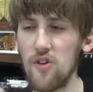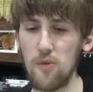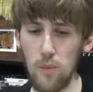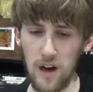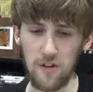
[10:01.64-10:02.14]
Oz
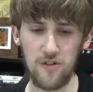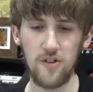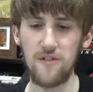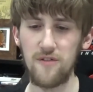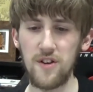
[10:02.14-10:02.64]
and Willow
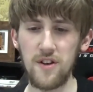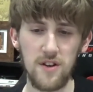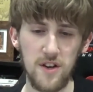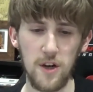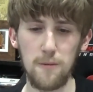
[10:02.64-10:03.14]
stuff,
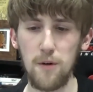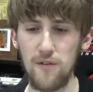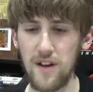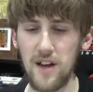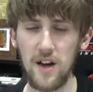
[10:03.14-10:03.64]
and, you know,
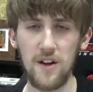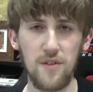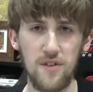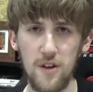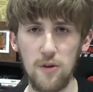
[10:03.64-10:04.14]
Buffy kind of
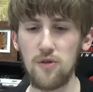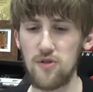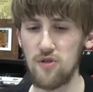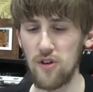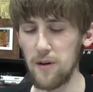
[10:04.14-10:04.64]
still
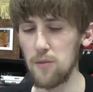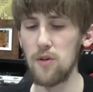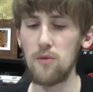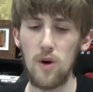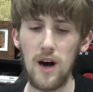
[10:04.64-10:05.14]
struggling
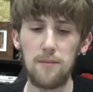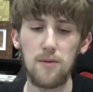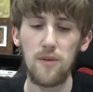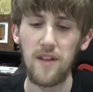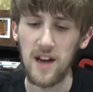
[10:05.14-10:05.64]
with what
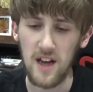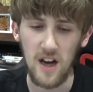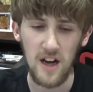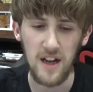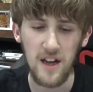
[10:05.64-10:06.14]
happened with that
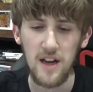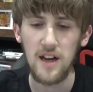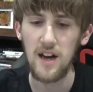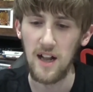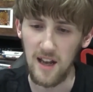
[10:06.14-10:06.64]
guy.
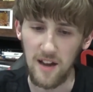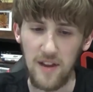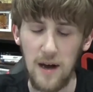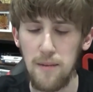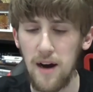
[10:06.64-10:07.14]
I like
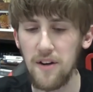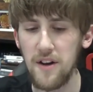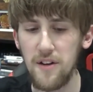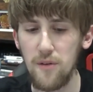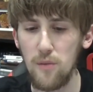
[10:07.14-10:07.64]
that about
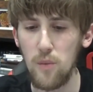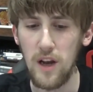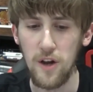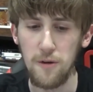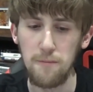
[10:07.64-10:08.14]
it, and
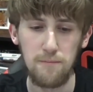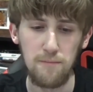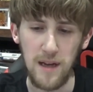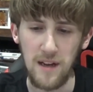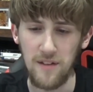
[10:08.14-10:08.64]
Willow
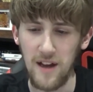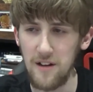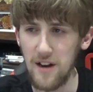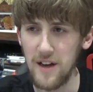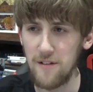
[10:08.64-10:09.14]
being there
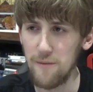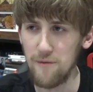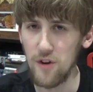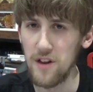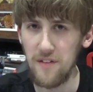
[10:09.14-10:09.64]
and, like,
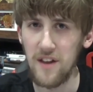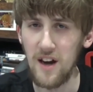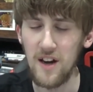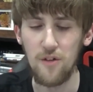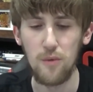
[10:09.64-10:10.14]
confronting the
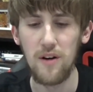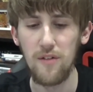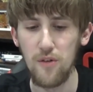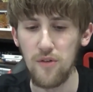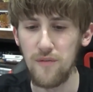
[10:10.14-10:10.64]
guy as well, I
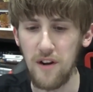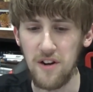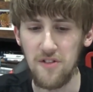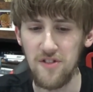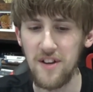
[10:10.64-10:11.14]
thought was a very
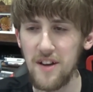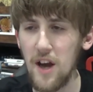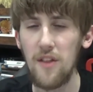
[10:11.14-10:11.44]
good scene.